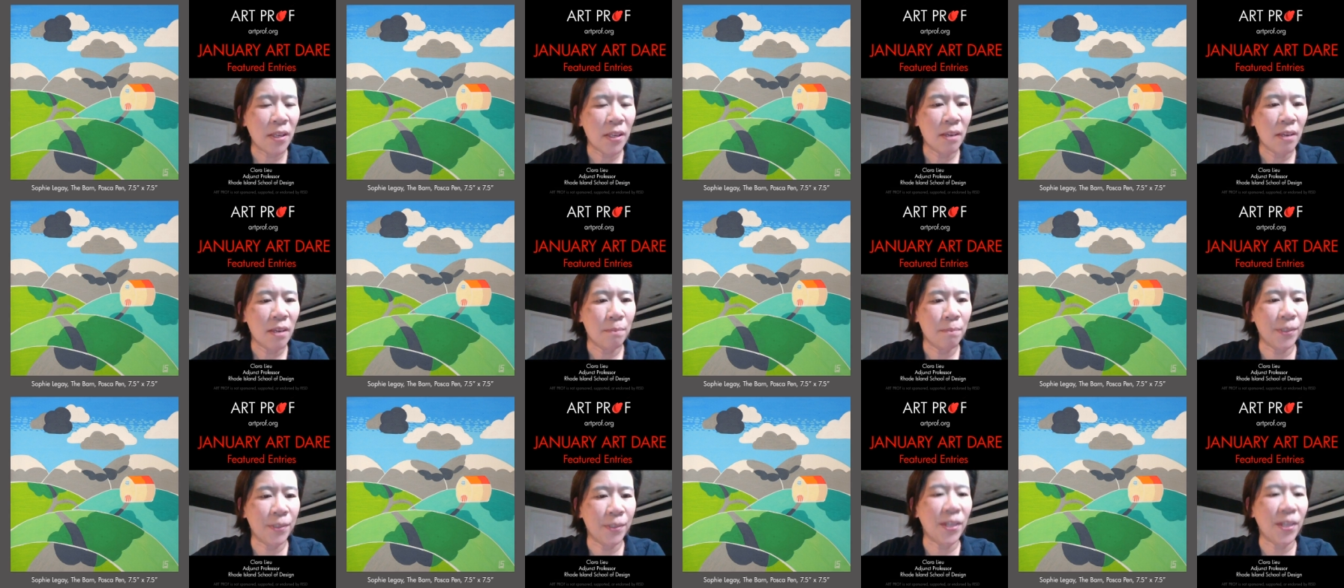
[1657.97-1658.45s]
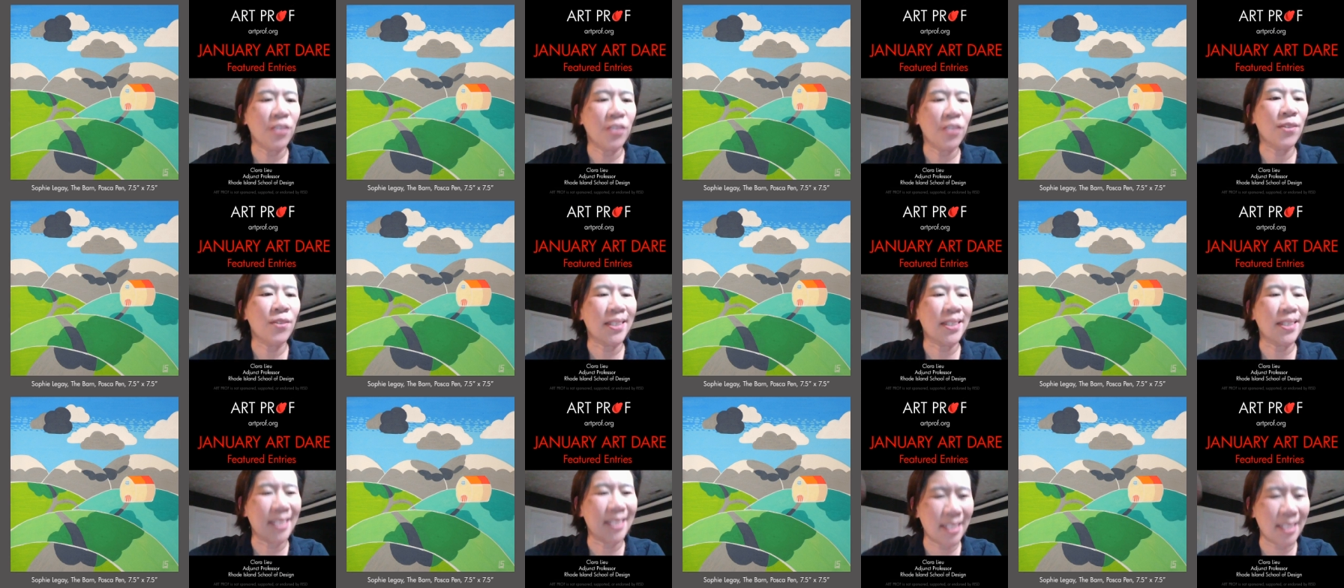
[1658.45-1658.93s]
but then you
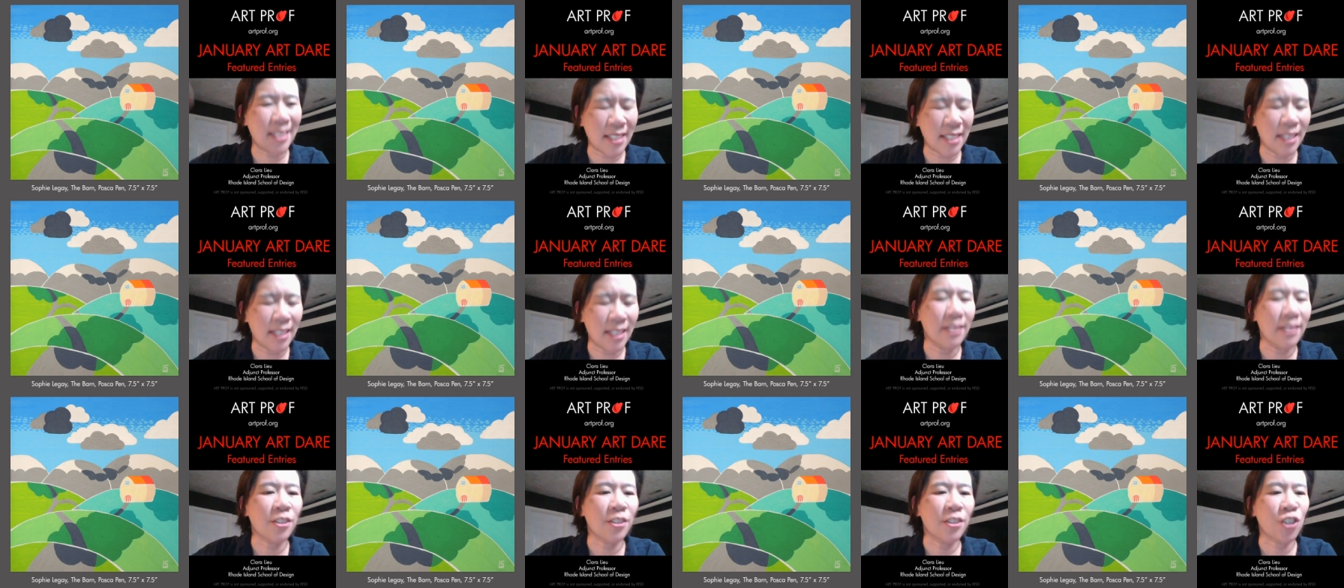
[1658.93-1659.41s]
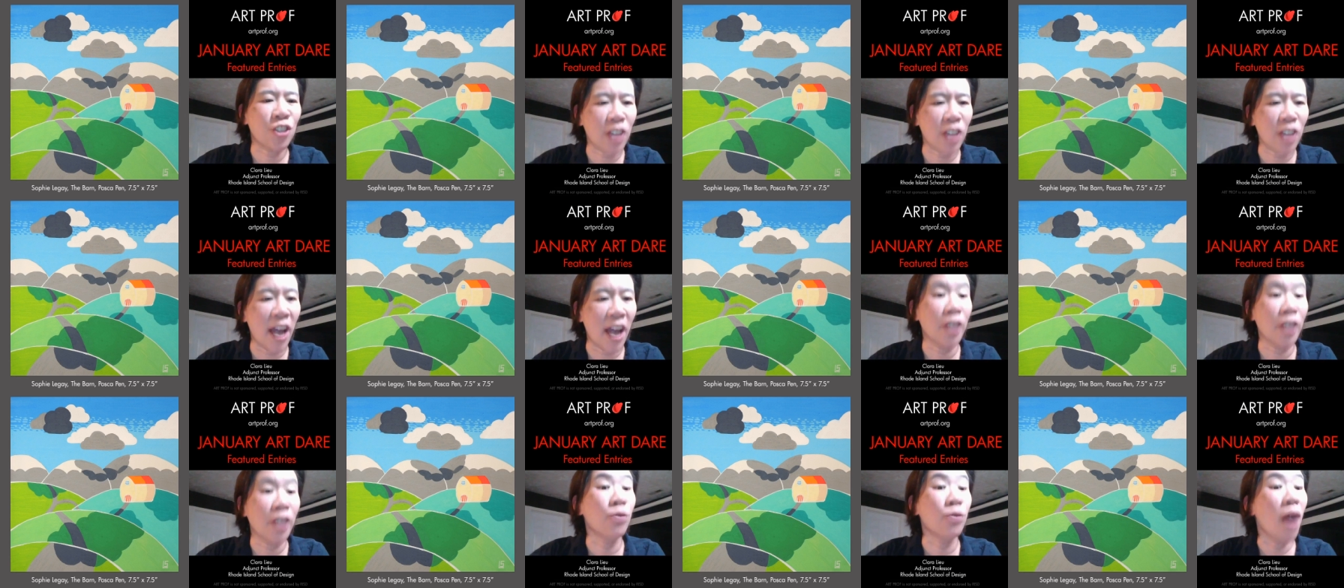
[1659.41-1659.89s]
can see the
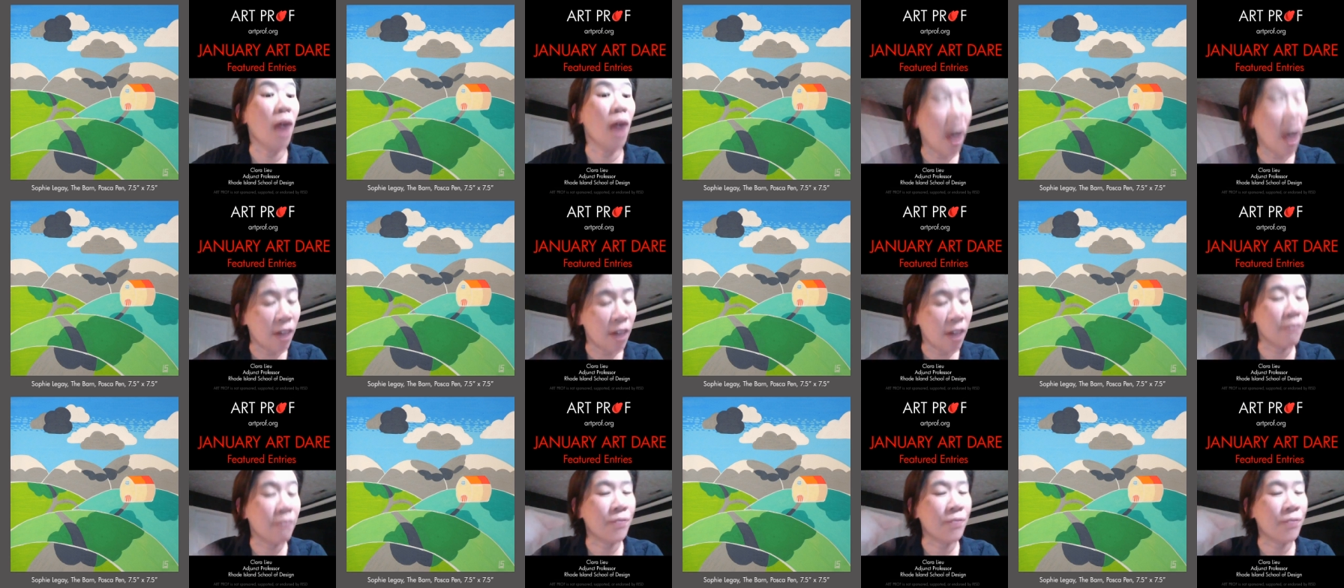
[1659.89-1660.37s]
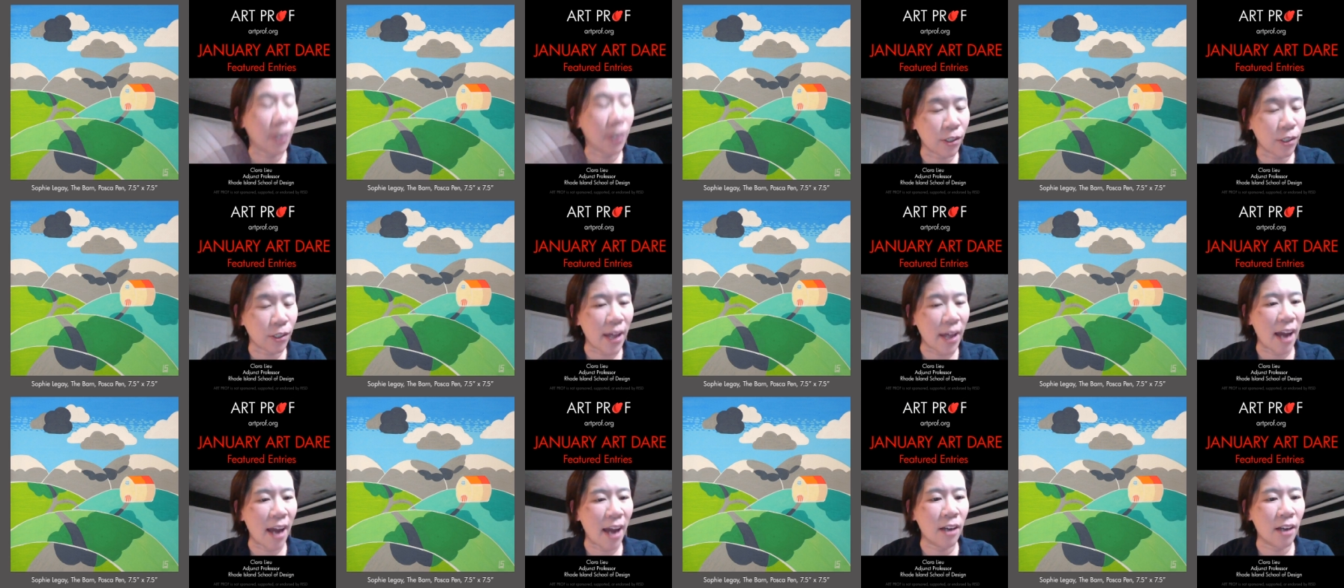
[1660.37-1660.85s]
shadow of the
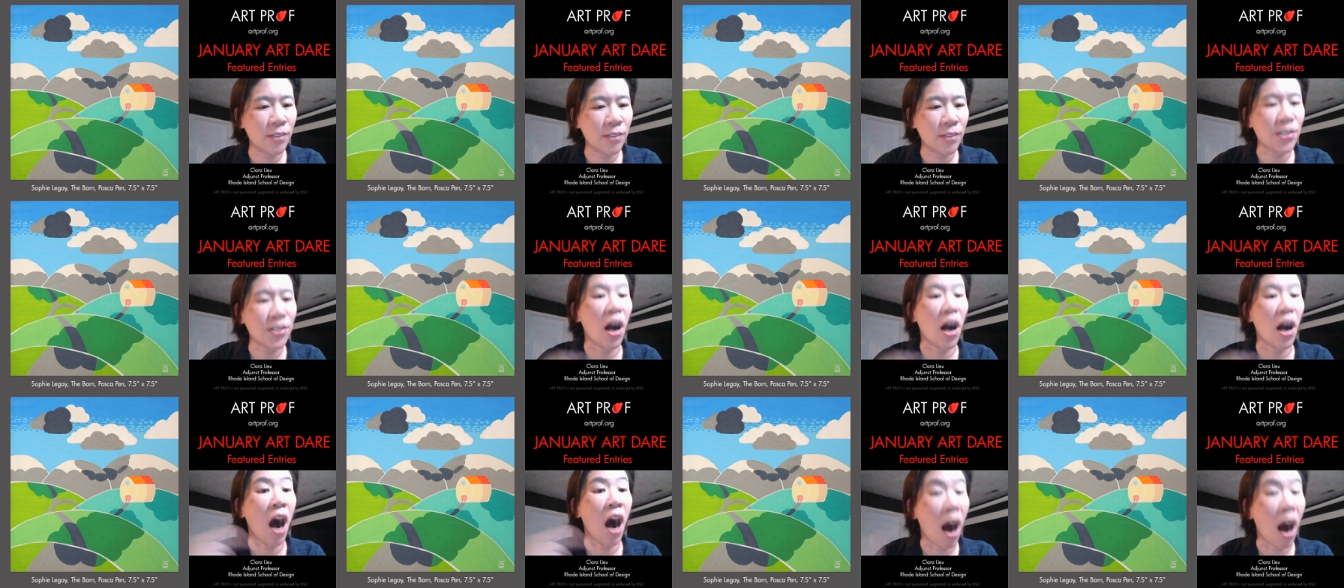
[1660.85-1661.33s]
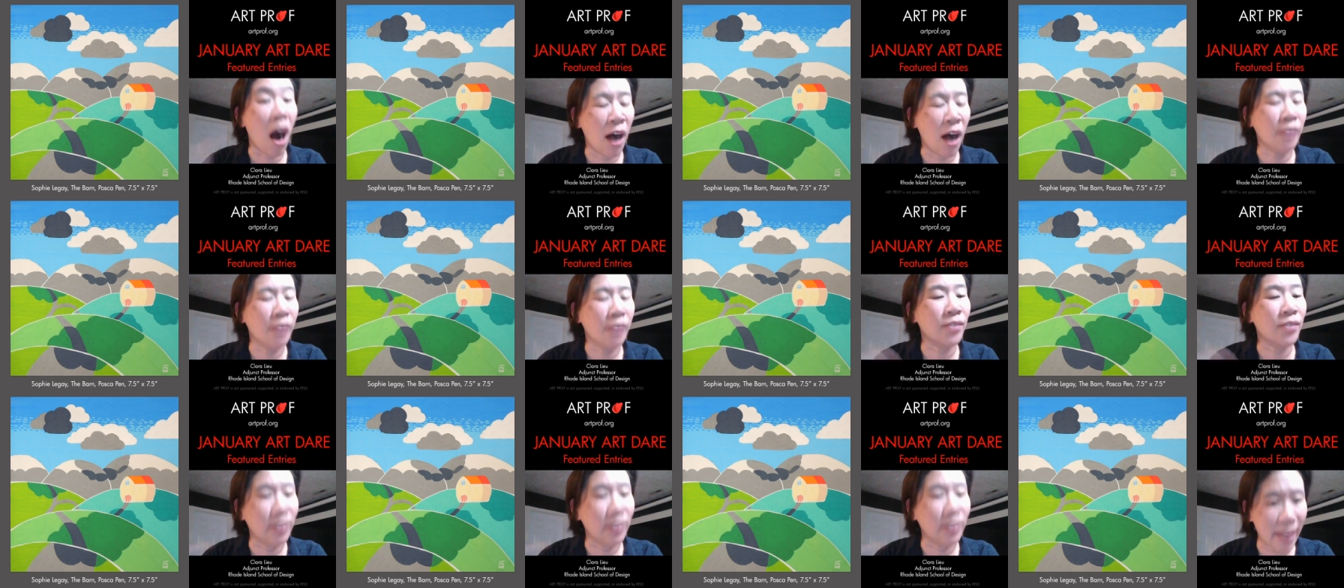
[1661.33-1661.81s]
clouds
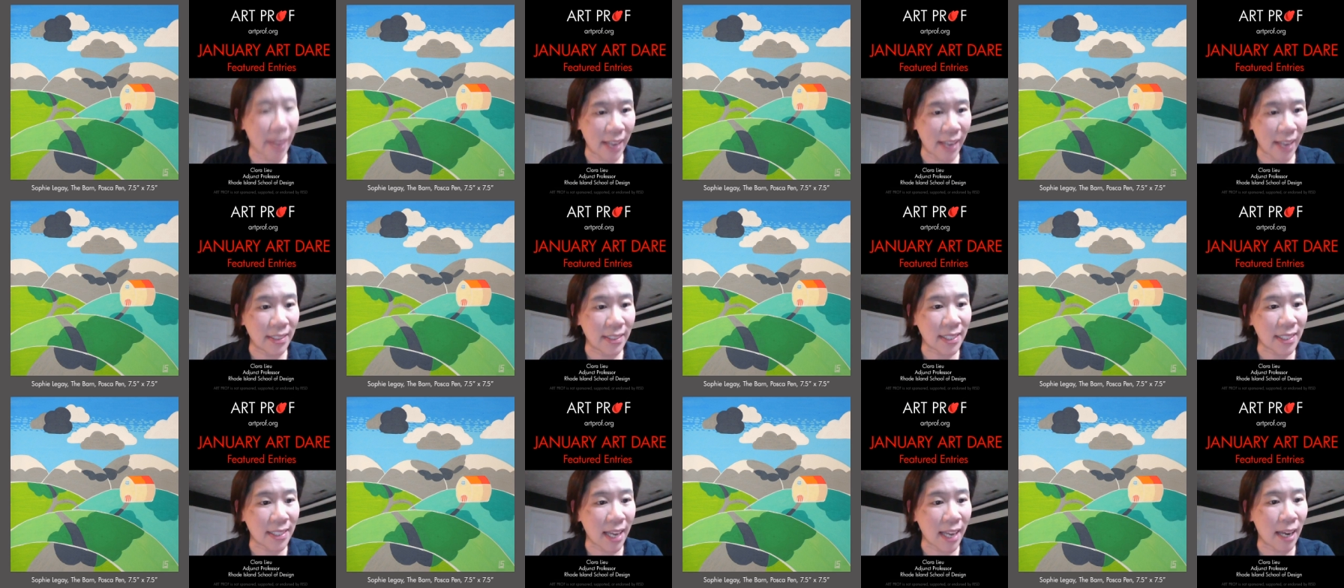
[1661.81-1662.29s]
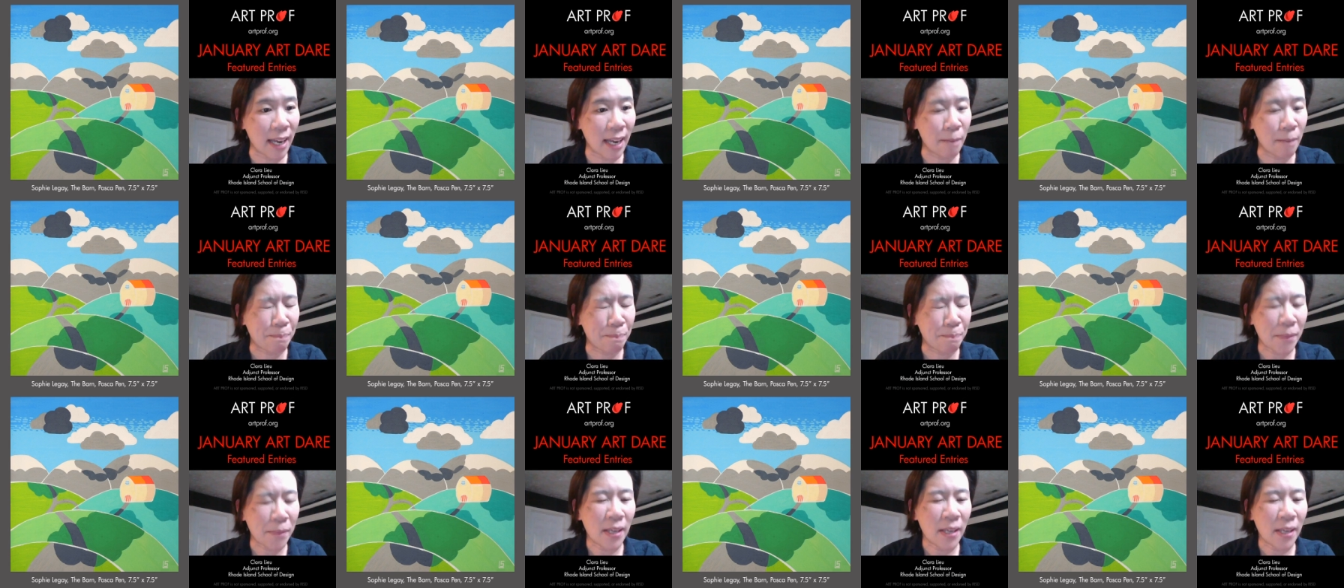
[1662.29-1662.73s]
on the landscape.